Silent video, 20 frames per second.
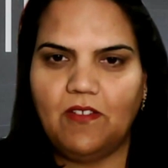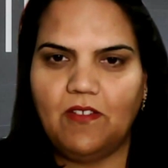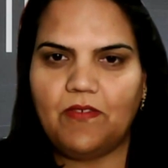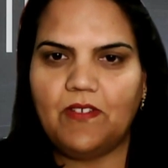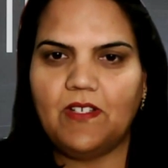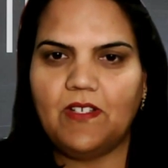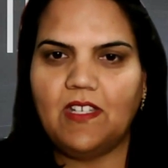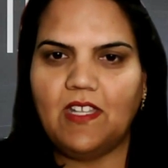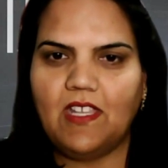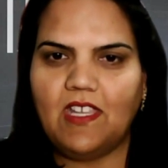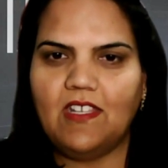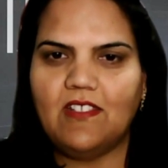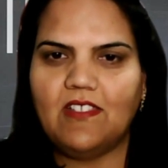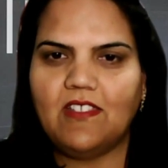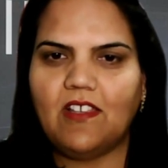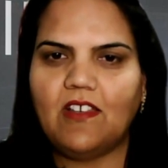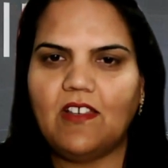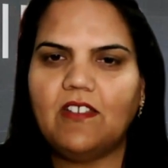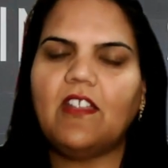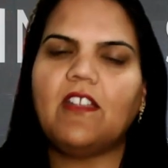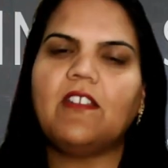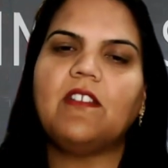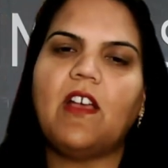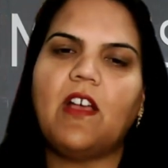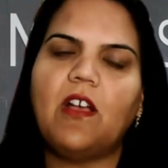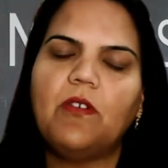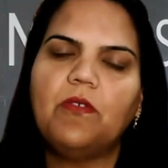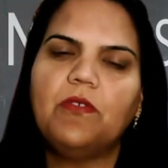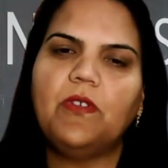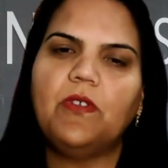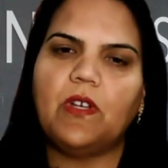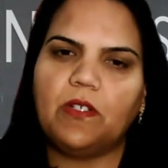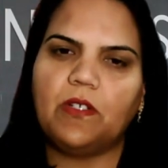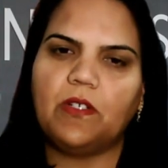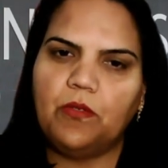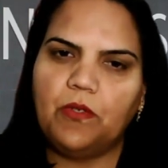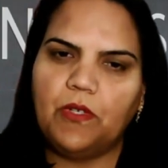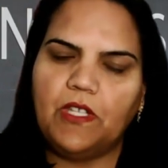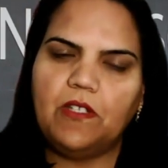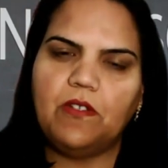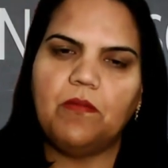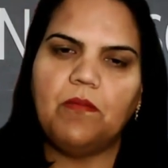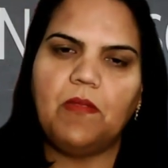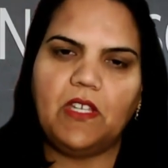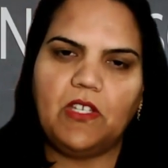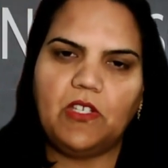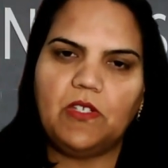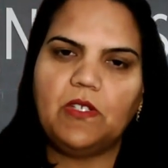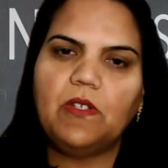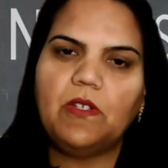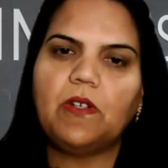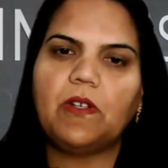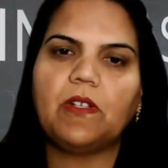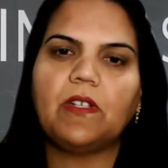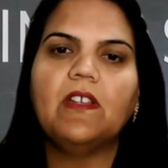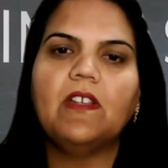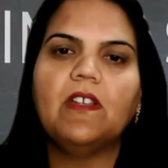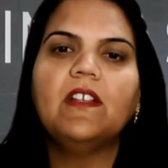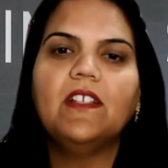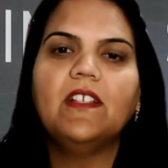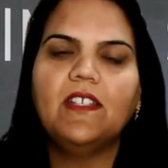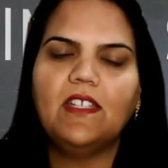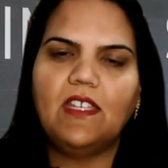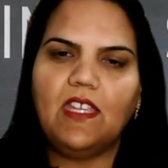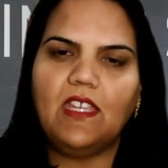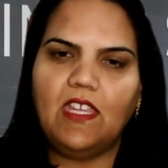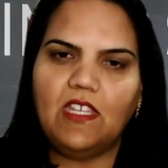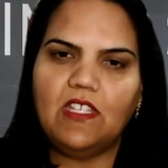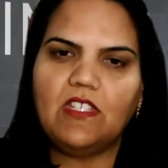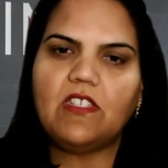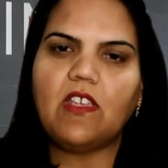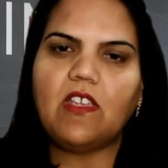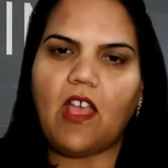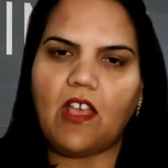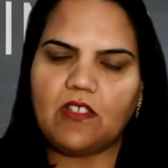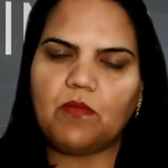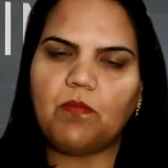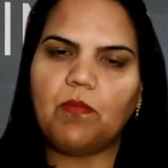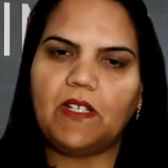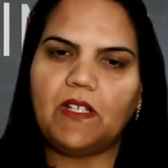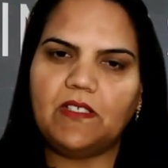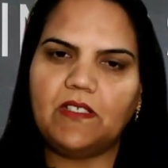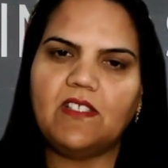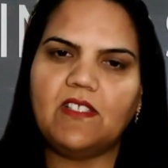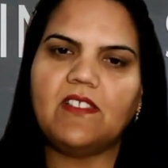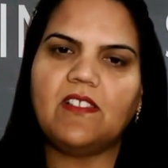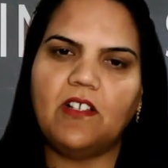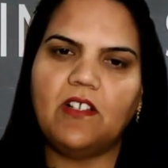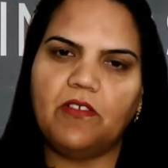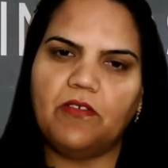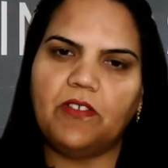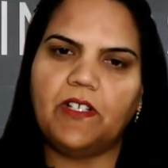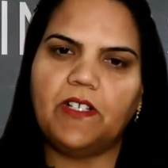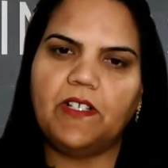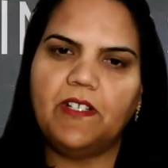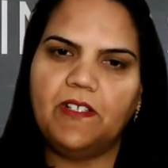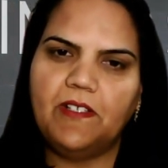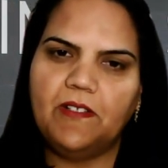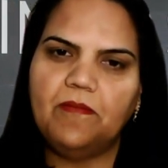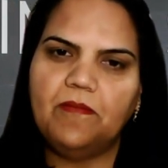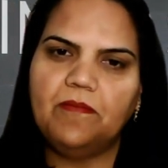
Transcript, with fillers: different needs are, and how you are going to make sure each aspect is covered.